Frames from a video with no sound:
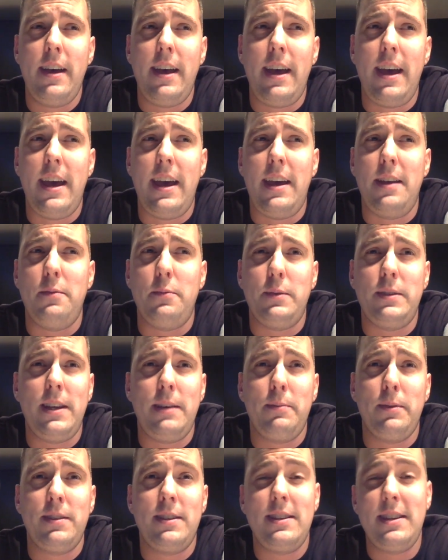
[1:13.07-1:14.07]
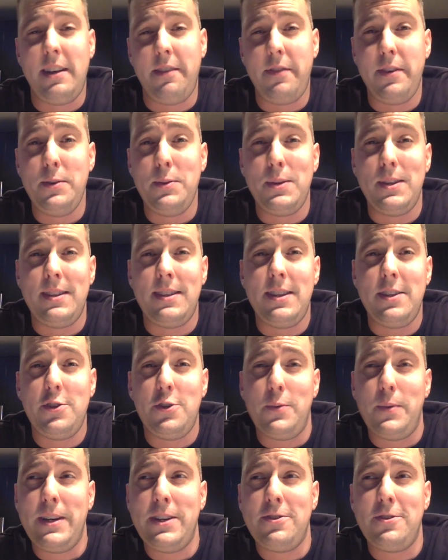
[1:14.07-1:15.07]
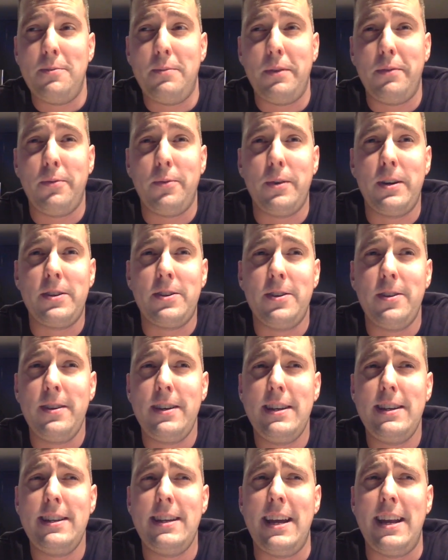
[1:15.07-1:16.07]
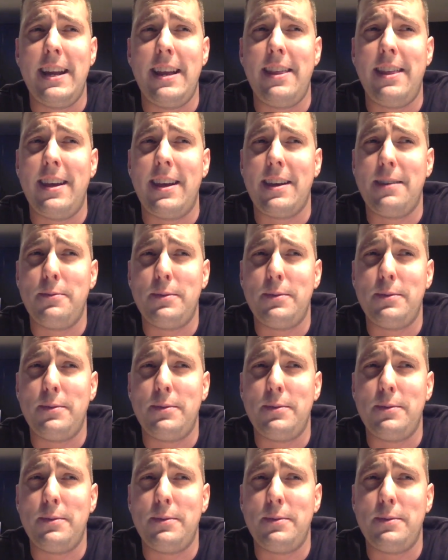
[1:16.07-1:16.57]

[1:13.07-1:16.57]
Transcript: and was able to defuse the situation before it turned into anything.